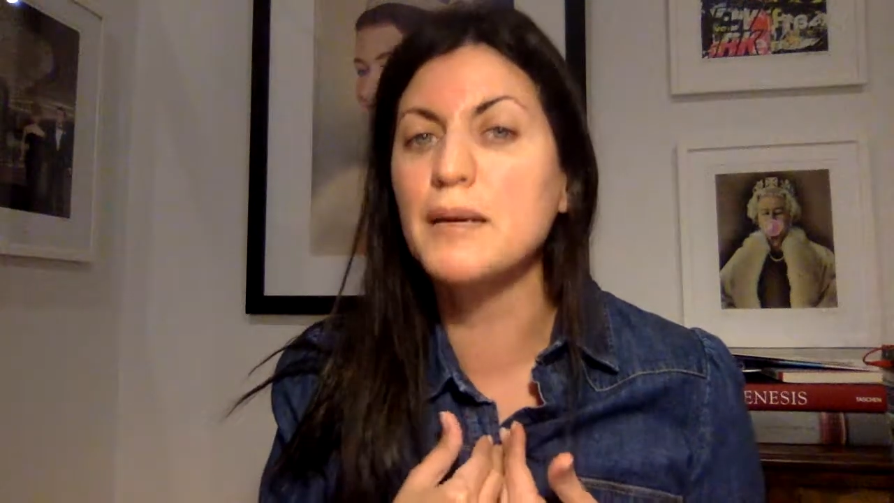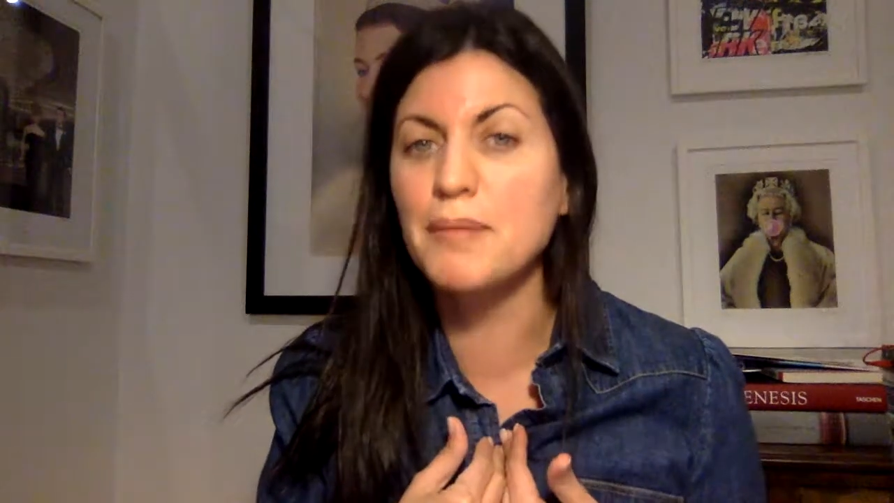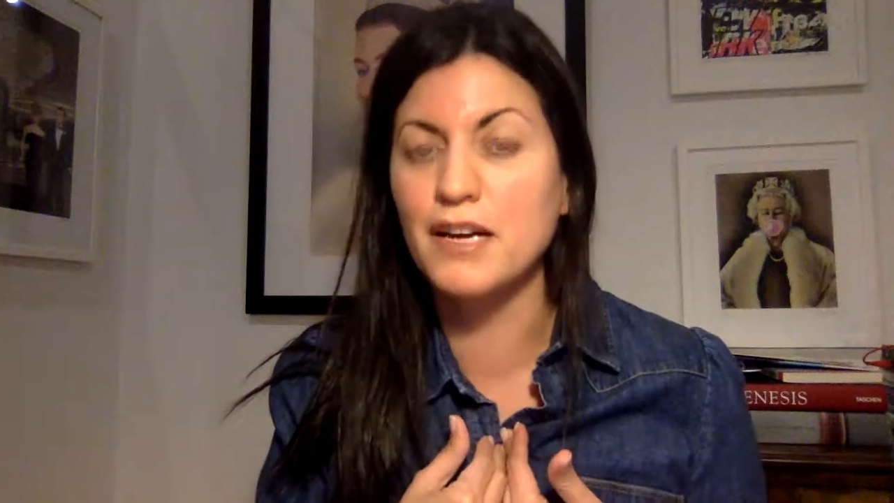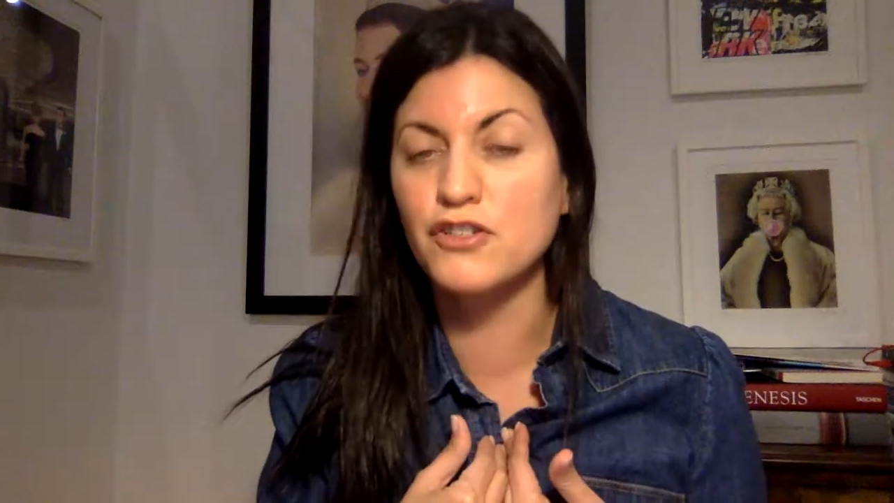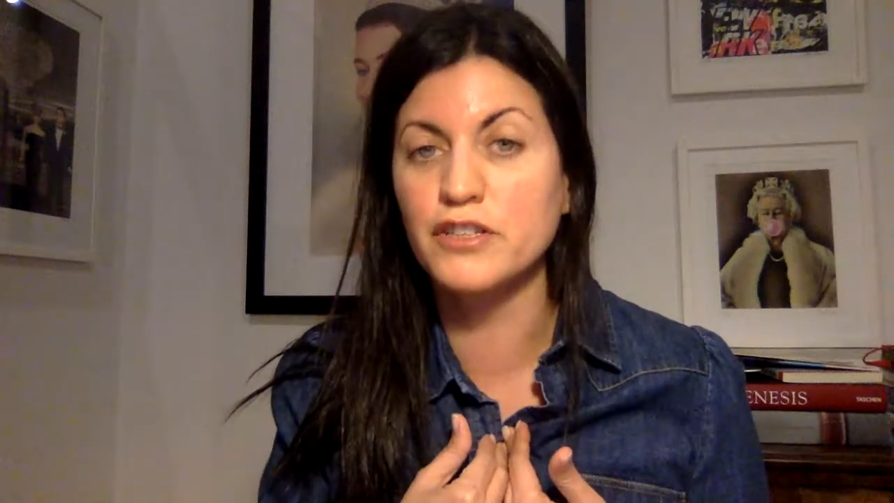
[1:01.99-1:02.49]

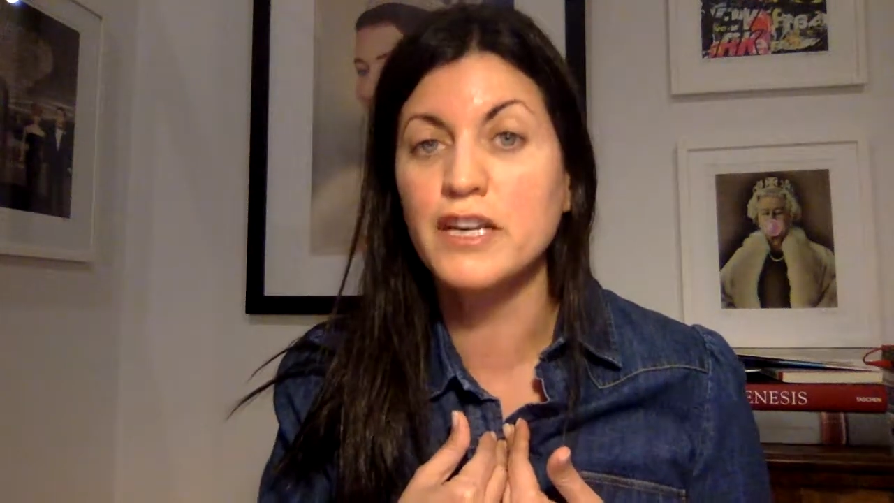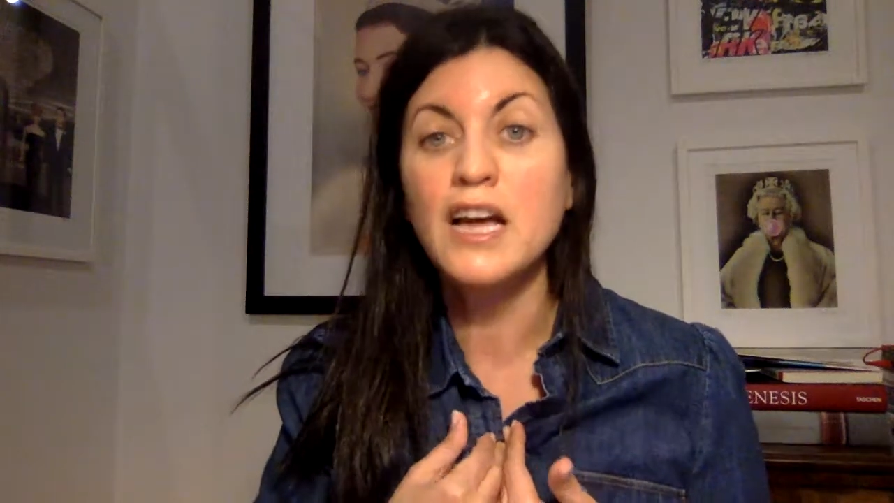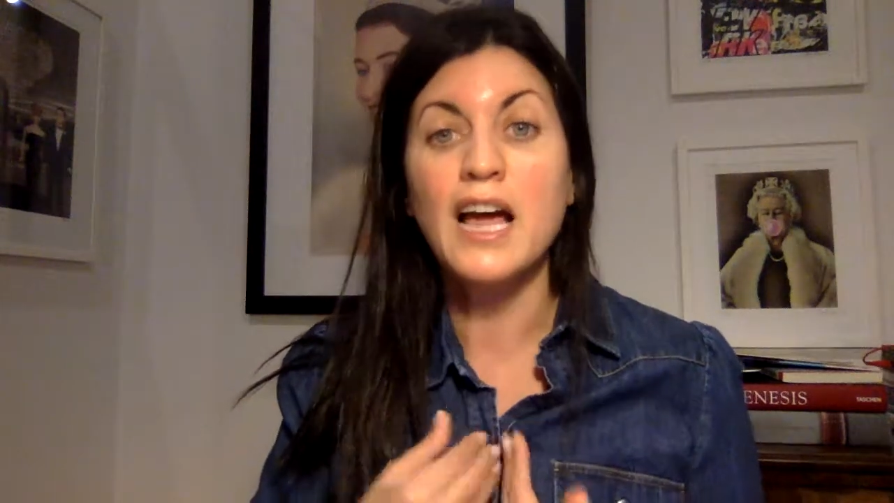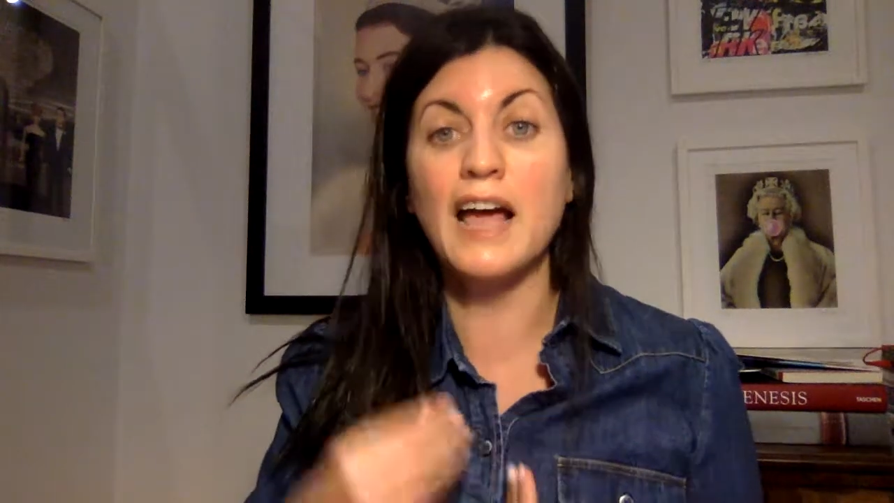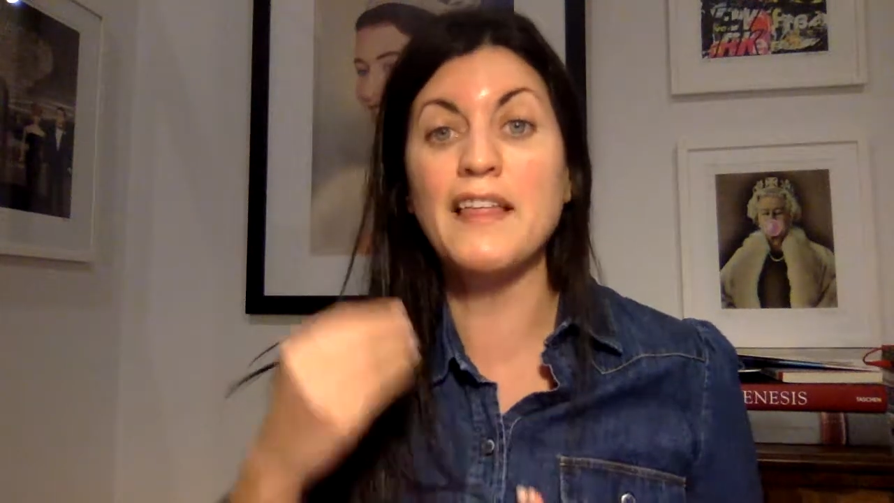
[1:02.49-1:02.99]
passion
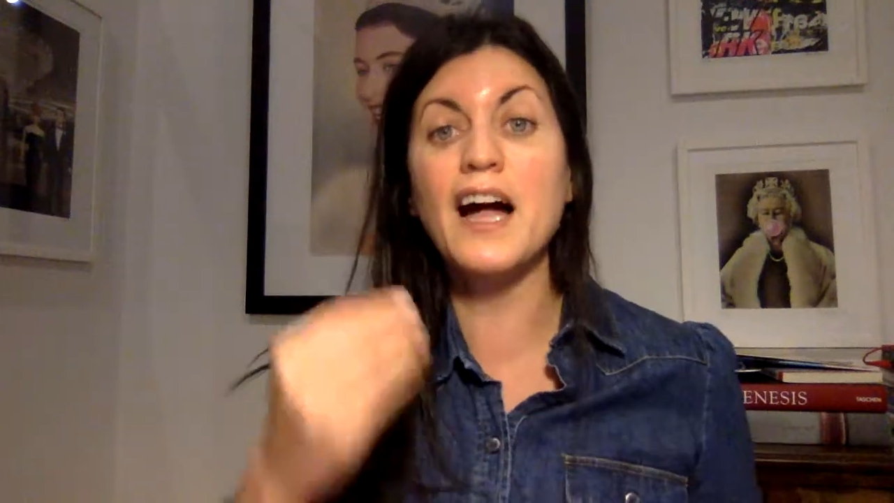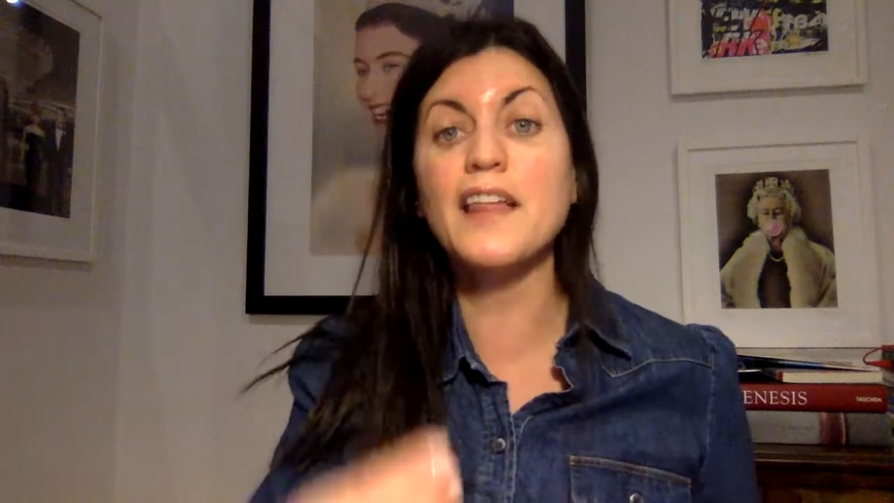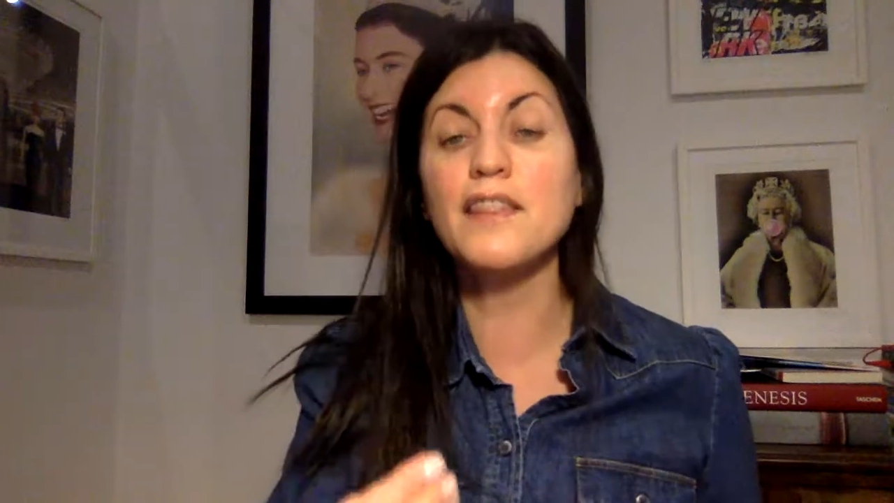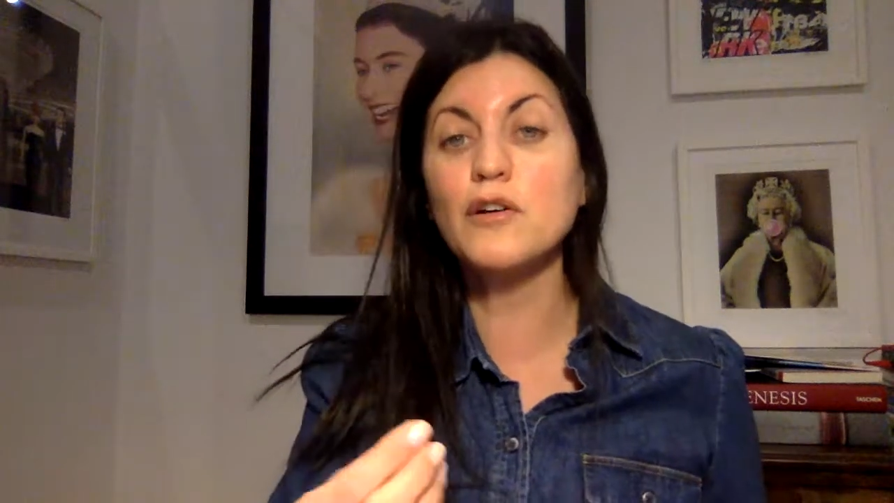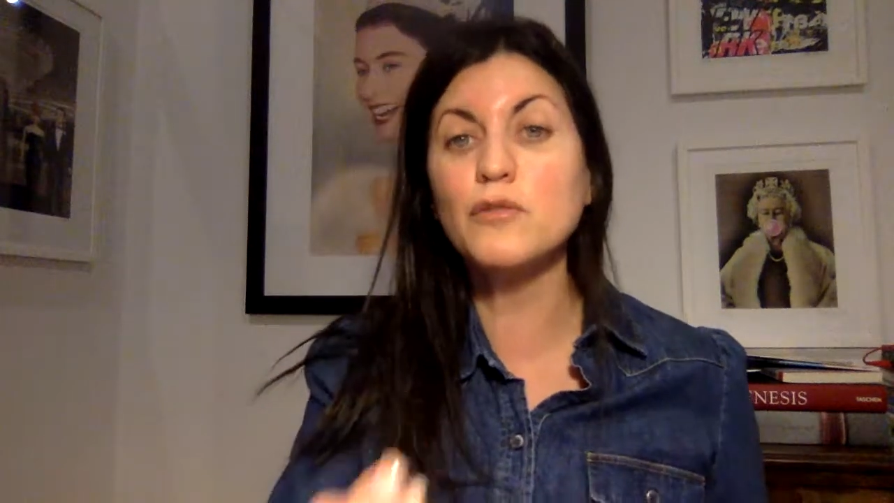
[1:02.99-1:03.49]
and
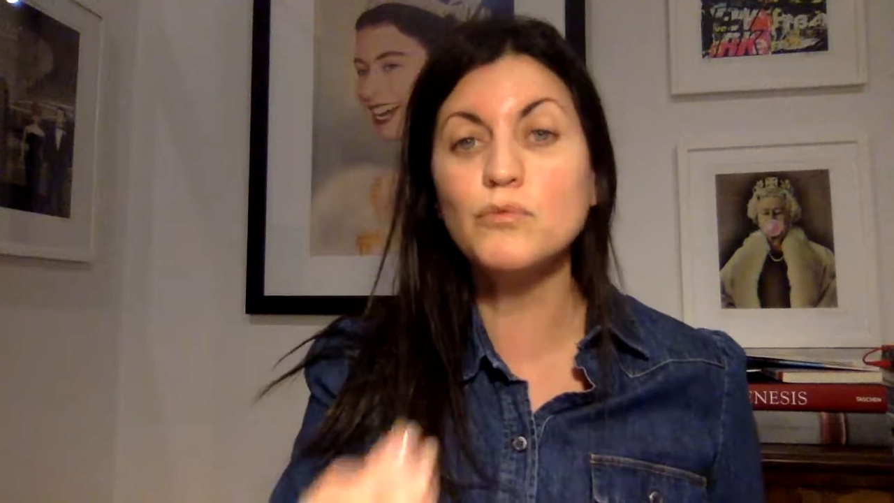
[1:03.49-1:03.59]
the